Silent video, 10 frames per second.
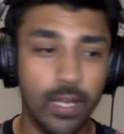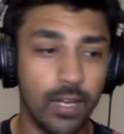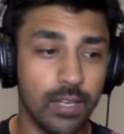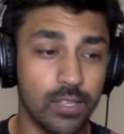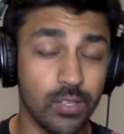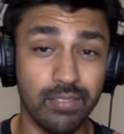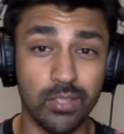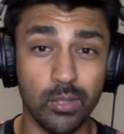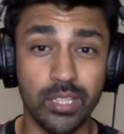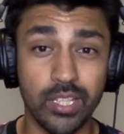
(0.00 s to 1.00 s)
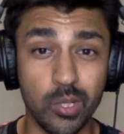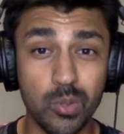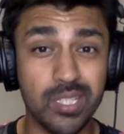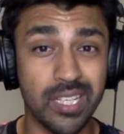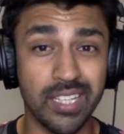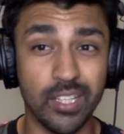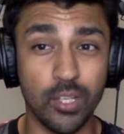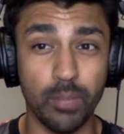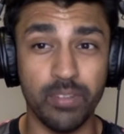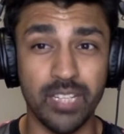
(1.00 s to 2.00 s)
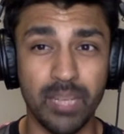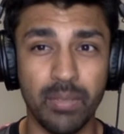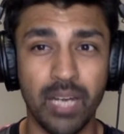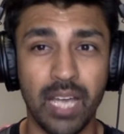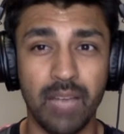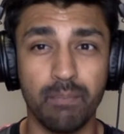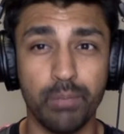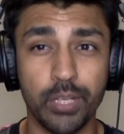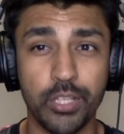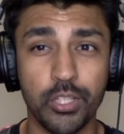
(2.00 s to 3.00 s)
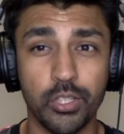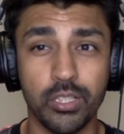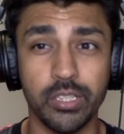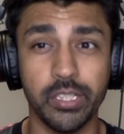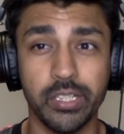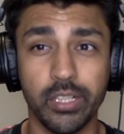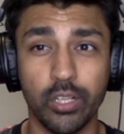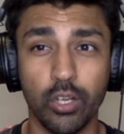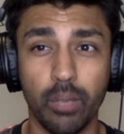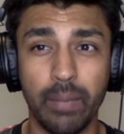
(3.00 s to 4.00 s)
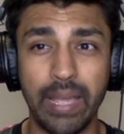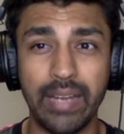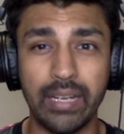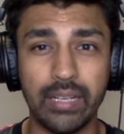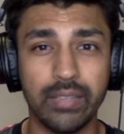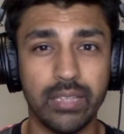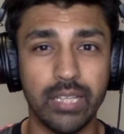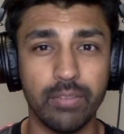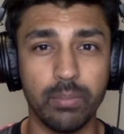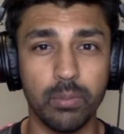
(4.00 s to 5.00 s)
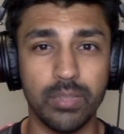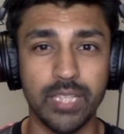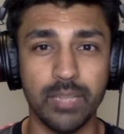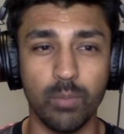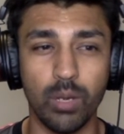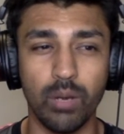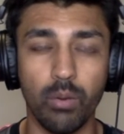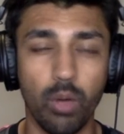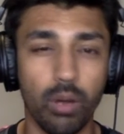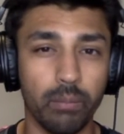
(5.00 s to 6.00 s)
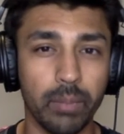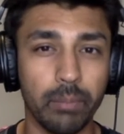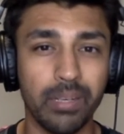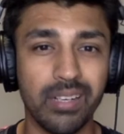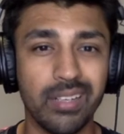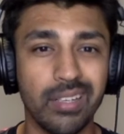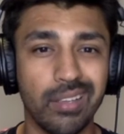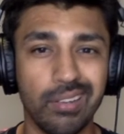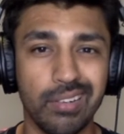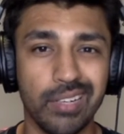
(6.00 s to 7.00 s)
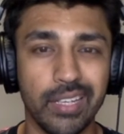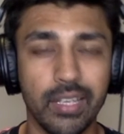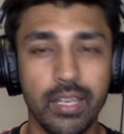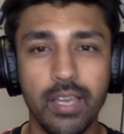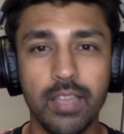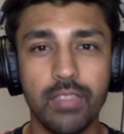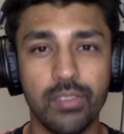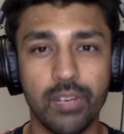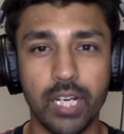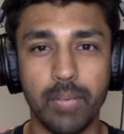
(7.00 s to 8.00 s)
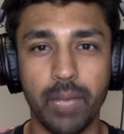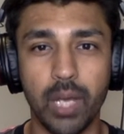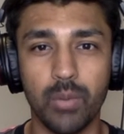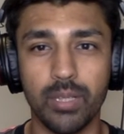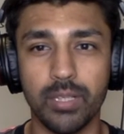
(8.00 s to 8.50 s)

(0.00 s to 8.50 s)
So even though they do sit at the top of the table, I'm pretty sure Jurgen Klopp and Liverpool team will not be particularly thrilled about